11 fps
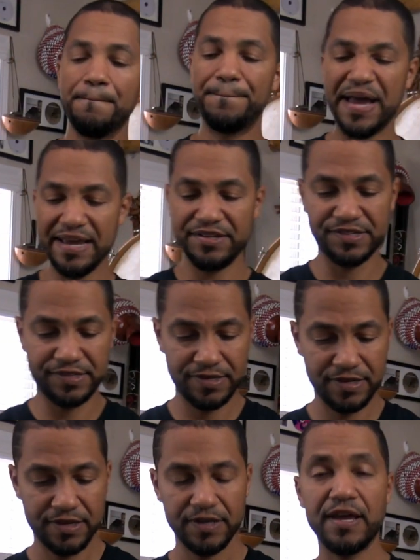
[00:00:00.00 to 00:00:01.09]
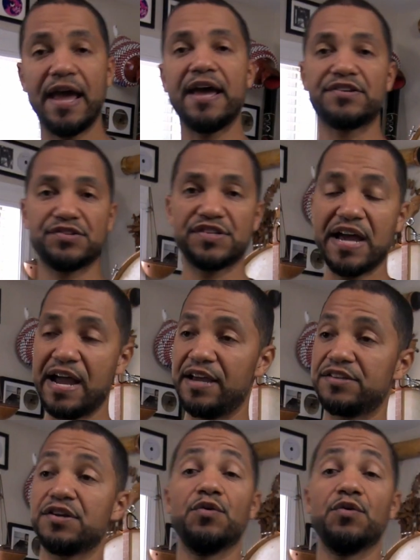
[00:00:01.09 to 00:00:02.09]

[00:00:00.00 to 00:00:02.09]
Bass exercise.